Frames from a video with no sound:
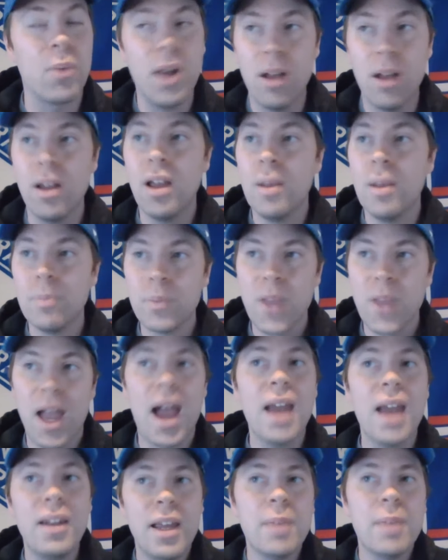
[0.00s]
Well,
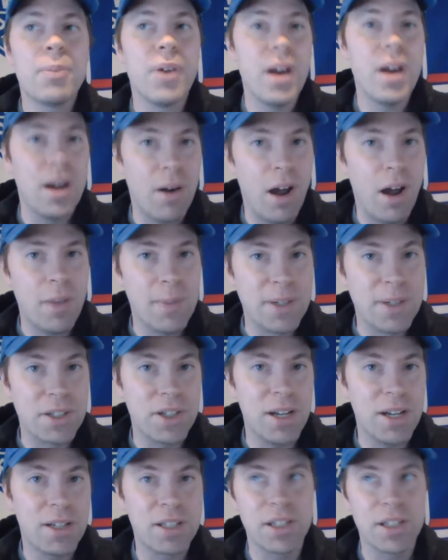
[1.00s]
I like Brandon Othmann's
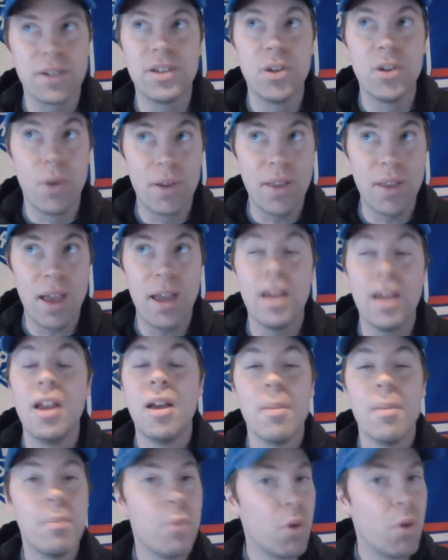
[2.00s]
chances of doing that
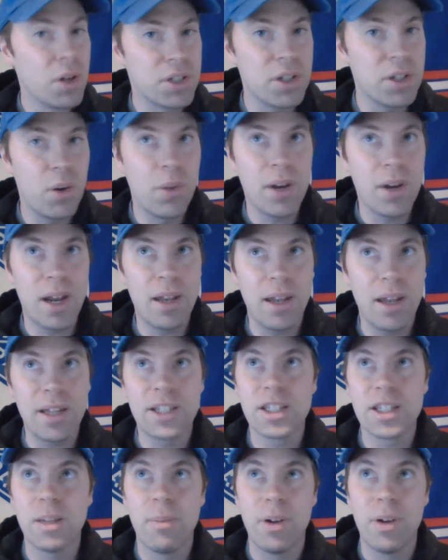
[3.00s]
more so than I like
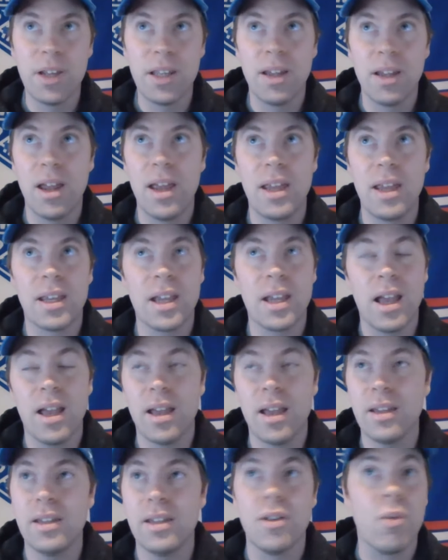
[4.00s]
somebody like,
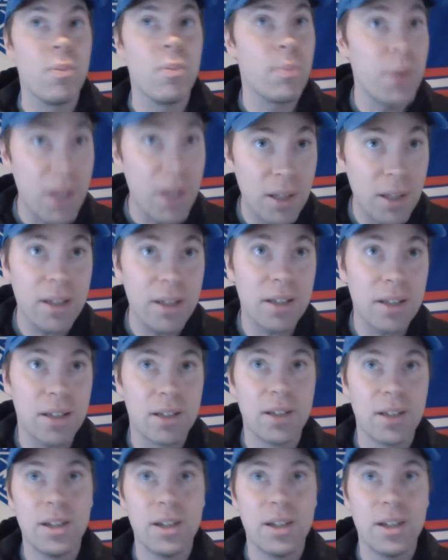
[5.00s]
you know, Pitlick